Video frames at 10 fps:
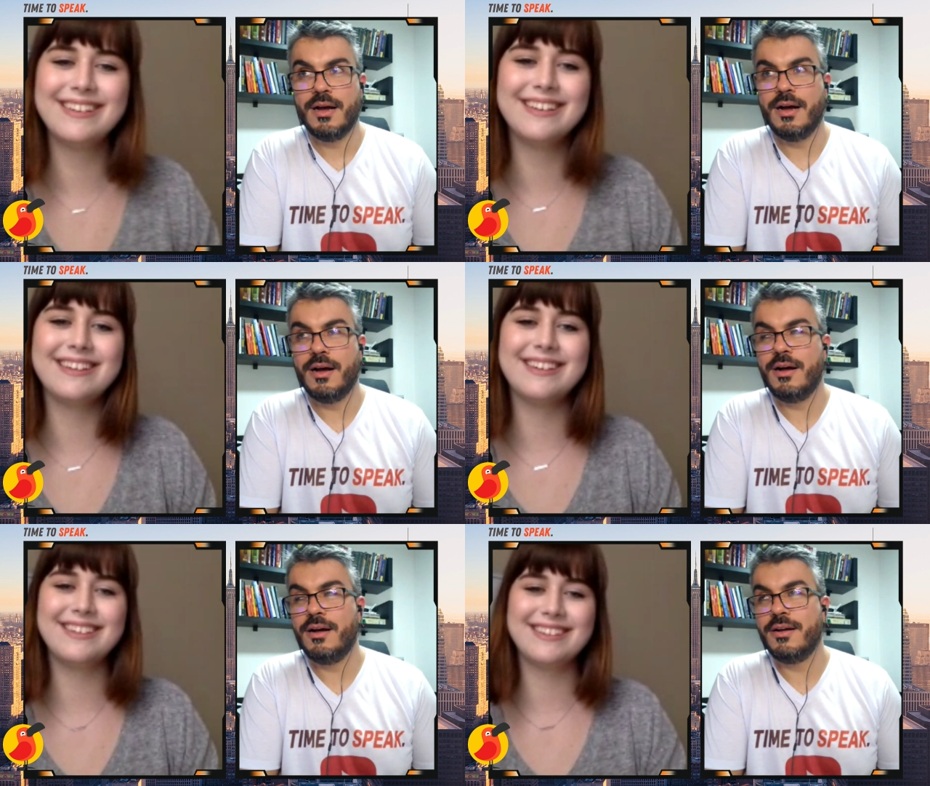
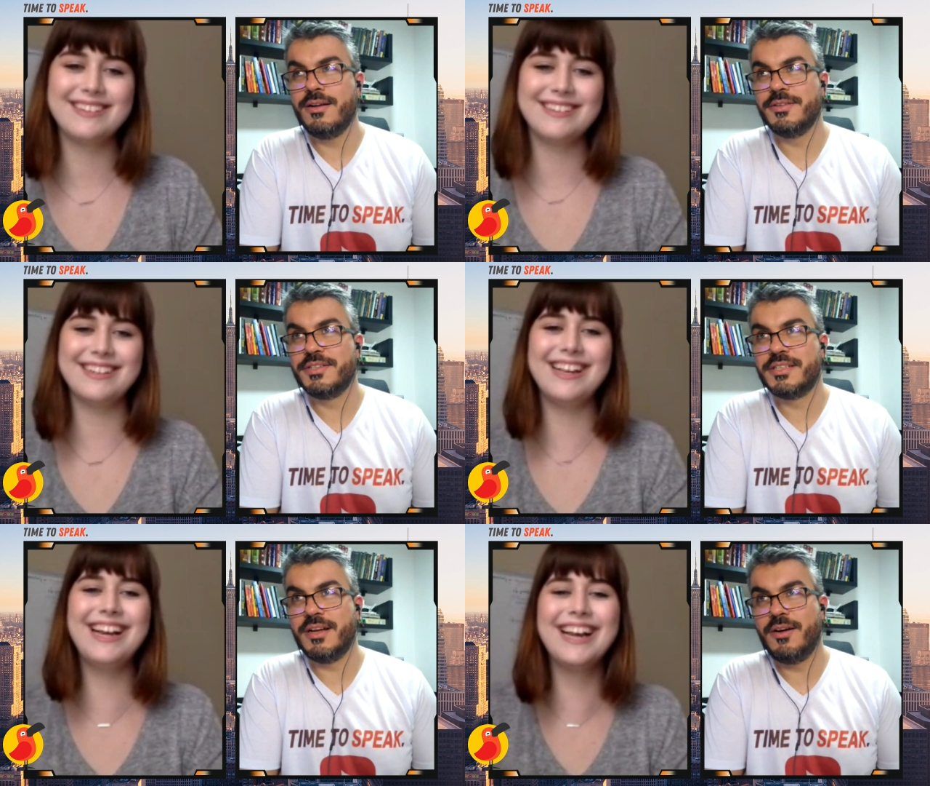Speaker 1: Oh,
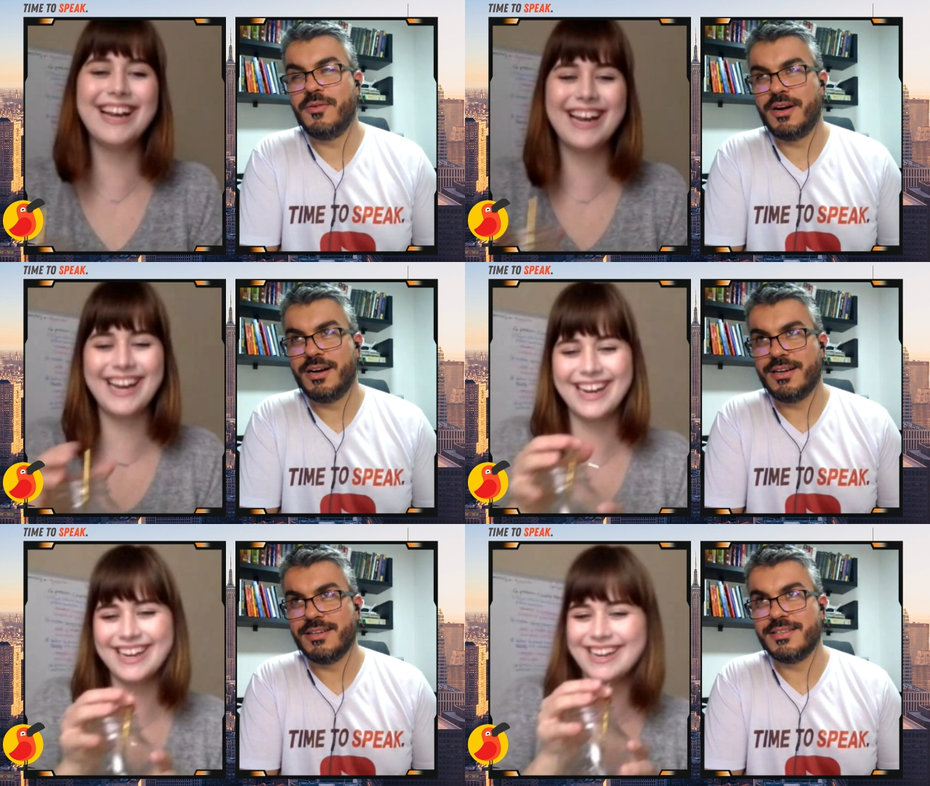Star
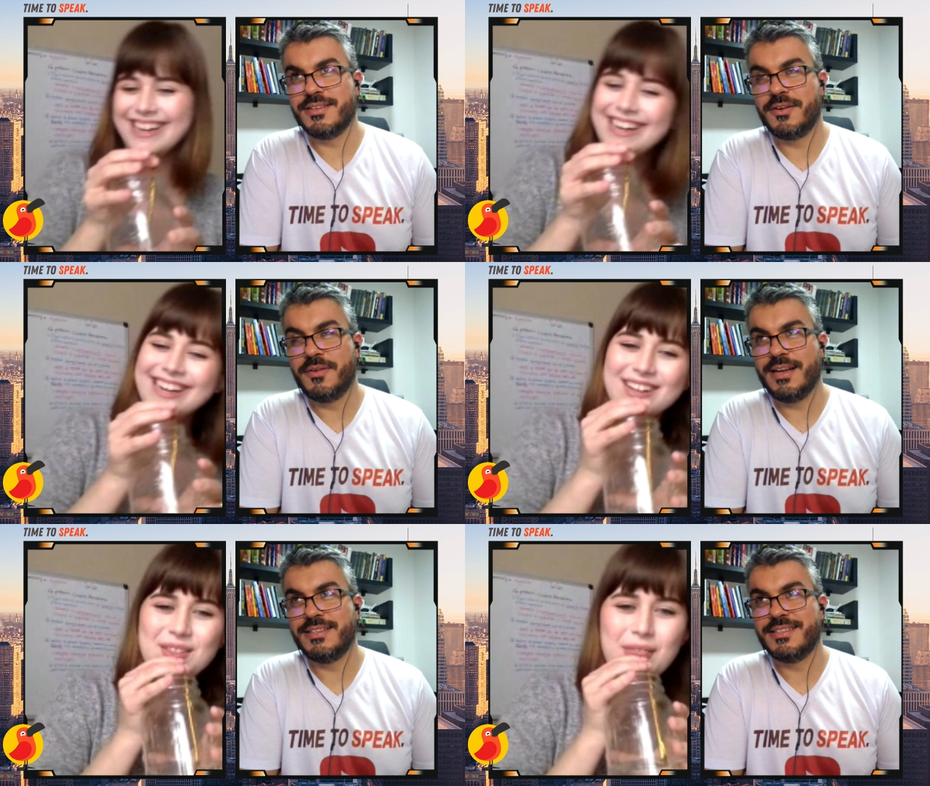Wars. All
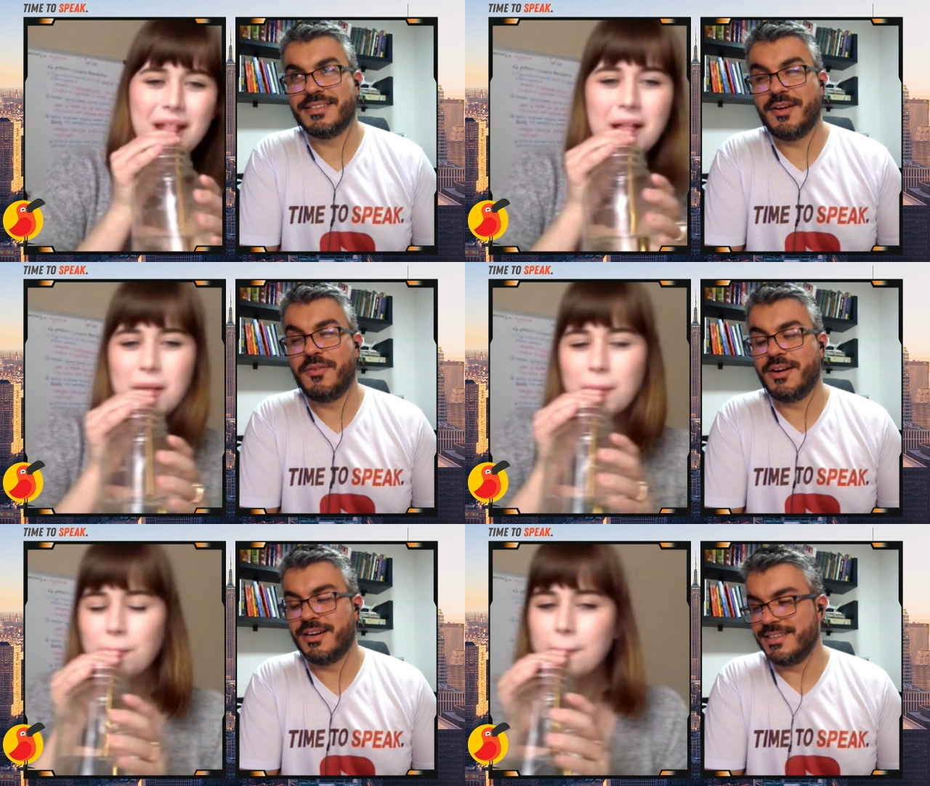right, Star
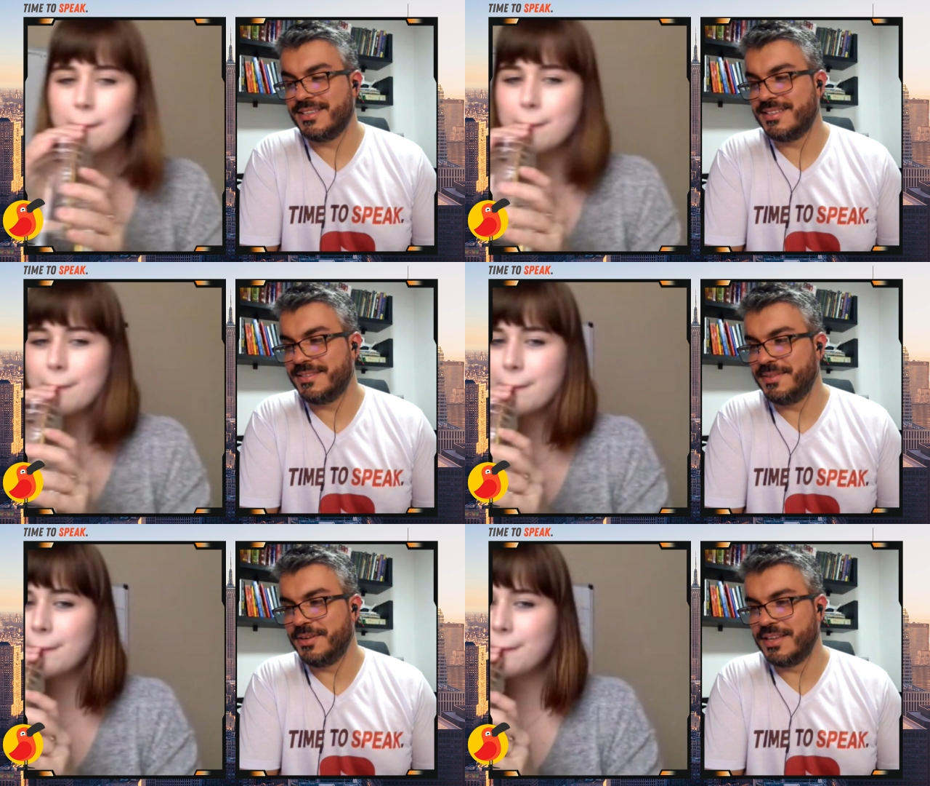
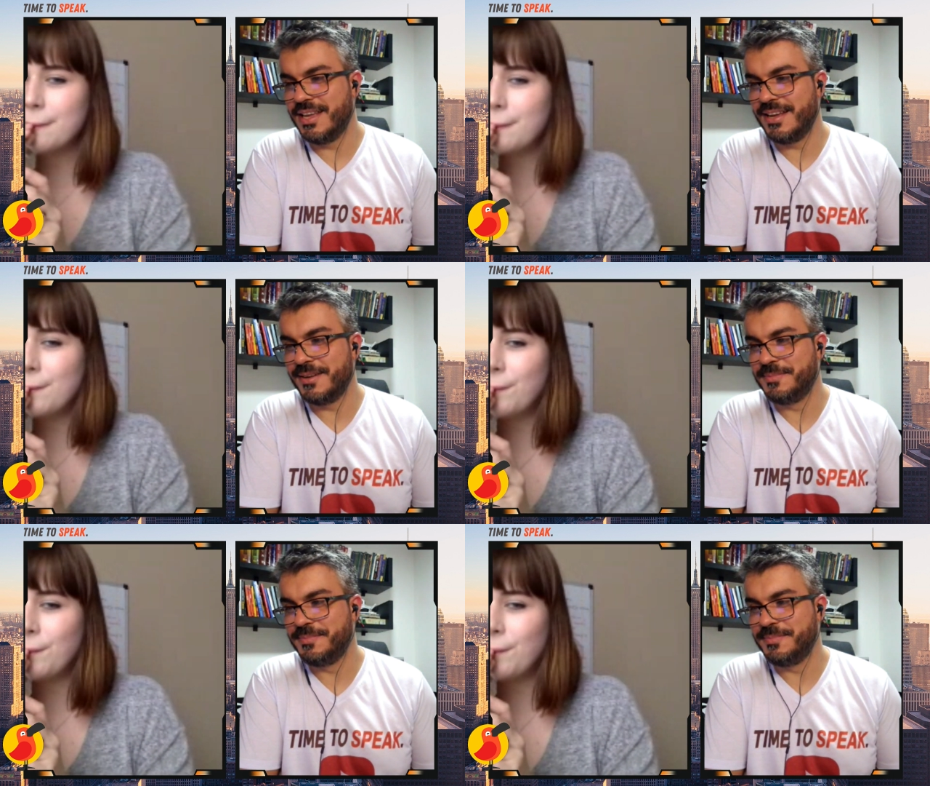Wars. Okay.